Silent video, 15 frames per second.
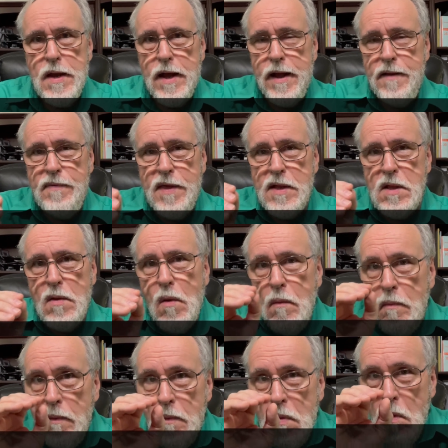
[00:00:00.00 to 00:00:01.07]
and then
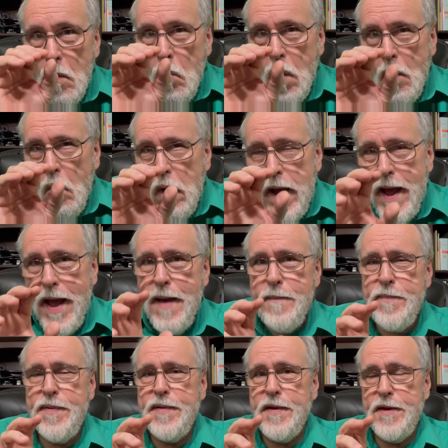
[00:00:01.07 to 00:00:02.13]
what will
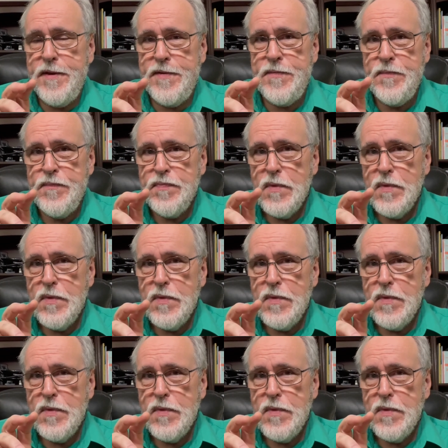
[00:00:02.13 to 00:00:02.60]
happen